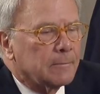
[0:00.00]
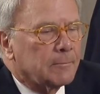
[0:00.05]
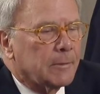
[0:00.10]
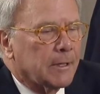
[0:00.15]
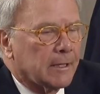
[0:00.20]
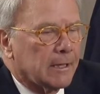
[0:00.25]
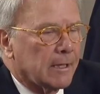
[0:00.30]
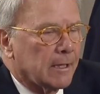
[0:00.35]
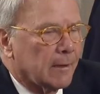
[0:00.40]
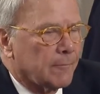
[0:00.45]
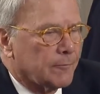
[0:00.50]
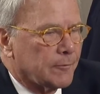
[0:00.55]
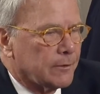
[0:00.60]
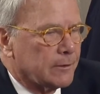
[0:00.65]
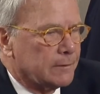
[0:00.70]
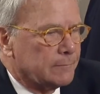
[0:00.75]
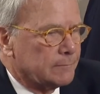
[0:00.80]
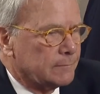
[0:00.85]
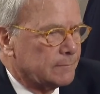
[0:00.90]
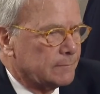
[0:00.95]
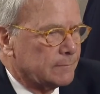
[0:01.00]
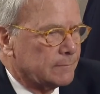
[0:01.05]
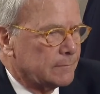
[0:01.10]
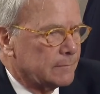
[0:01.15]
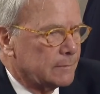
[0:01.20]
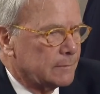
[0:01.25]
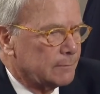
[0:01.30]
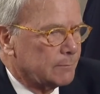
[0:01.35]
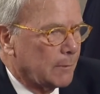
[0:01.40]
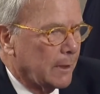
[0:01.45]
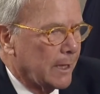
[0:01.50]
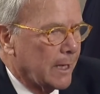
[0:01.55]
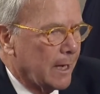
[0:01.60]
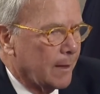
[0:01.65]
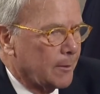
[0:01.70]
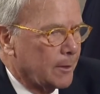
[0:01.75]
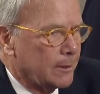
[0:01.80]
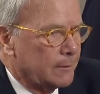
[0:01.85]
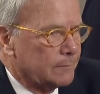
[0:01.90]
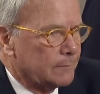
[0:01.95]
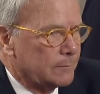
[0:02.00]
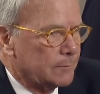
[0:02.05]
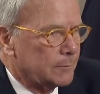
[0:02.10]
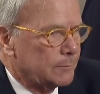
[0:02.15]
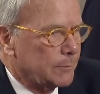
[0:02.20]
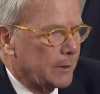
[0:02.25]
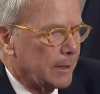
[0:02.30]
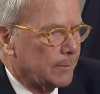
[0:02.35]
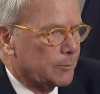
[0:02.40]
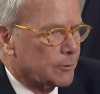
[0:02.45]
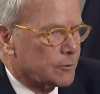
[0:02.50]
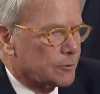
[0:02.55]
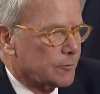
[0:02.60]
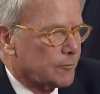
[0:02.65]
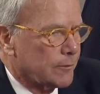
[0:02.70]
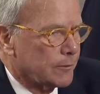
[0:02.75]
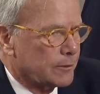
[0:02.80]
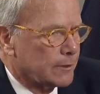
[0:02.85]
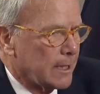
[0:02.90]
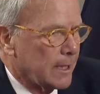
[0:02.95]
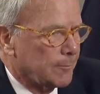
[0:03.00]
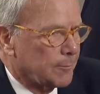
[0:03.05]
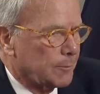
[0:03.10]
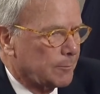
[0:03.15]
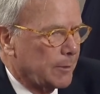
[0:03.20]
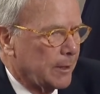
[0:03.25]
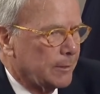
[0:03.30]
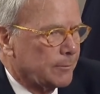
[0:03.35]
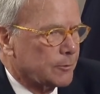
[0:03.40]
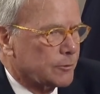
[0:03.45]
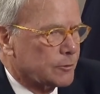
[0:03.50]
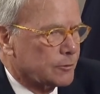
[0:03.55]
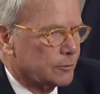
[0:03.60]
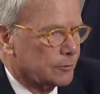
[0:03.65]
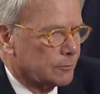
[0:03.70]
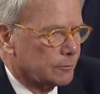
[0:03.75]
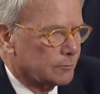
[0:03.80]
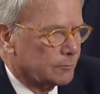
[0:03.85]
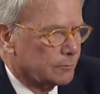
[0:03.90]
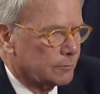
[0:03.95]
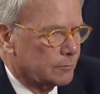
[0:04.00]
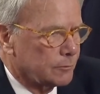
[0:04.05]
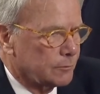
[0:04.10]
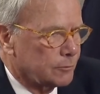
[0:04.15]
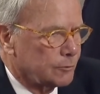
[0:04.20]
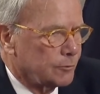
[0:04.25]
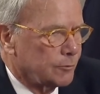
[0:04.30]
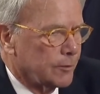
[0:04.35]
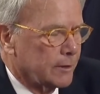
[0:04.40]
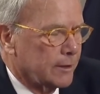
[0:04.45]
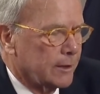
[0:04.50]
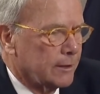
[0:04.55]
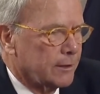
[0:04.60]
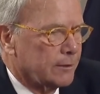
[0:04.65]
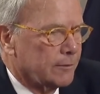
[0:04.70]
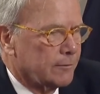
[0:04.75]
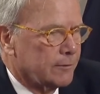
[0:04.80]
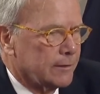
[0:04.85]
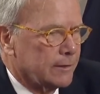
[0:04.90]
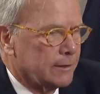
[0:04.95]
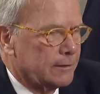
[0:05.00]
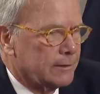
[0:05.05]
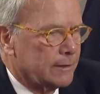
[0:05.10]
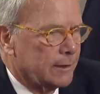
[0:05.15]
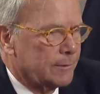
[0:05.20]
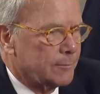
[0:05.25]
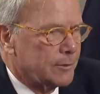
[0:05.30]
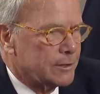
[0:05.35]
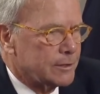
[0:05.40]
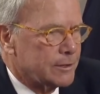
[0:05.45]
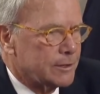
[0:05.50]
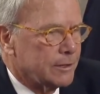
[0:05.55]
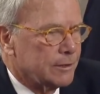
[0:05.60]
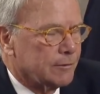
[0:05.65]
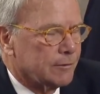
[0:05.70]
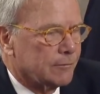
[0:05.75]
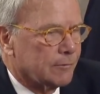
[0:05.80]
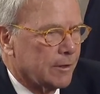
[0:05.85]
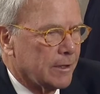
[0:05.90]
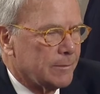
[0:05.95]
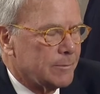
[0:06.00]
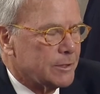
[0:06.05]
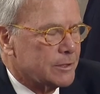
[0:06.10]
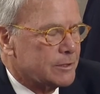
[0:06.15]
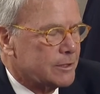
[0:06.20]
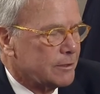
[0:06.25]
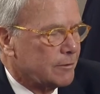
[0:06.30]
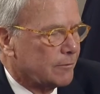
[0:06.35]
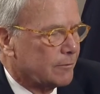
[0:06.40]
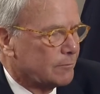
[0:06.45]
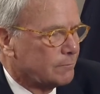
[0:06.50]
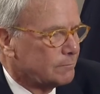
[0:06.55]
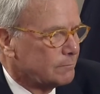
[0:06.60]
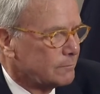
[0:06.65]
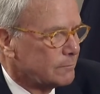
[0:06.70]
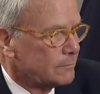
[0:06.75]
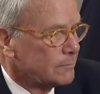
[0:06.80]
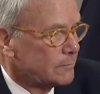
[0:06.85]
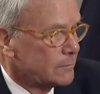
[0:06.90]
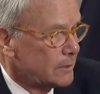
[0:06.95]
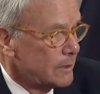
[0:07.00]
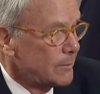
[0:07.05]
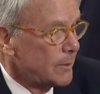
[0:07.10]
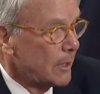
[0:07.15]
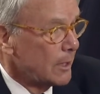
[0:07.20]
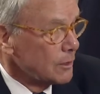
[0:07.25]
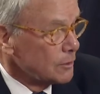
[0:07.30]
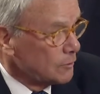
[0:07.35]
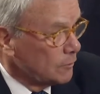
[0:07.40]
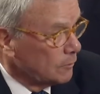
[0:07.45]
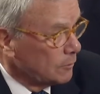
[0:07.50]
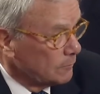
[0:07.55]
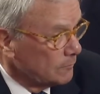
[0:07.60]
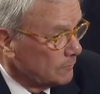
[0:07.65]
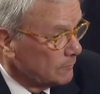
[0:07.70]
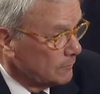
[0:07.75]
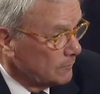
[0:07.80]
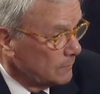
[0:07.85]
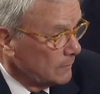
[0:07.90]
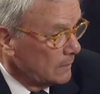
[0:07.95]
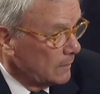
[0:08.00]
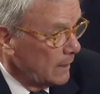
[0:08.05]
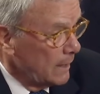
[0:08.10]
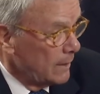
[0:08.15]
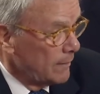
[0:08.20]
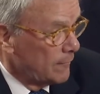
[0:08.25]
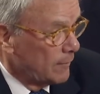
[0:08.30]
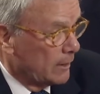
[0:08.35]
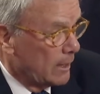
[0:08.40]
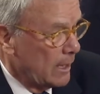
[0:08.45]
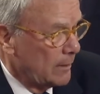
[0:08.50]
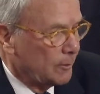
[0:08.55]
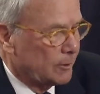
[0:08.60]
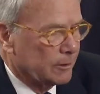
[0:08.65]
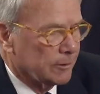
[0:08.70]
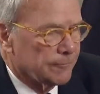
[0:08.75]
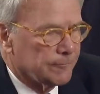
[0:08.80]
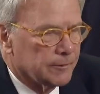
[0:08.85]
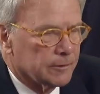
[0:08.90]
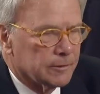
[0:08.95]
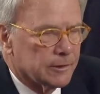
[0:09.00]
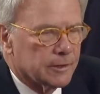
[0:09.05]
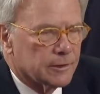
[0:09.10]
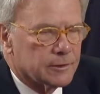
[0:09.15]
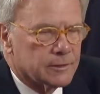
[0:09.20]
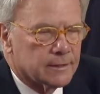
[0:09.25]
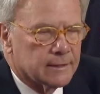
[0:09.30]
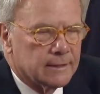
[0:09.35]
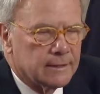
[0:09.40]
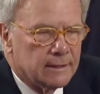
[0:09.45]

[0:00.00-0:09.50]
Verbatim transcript: picking up the Miami papers or the Tampa papers or tuning into the NBC or ABC or CBS or any of the cable affiliates.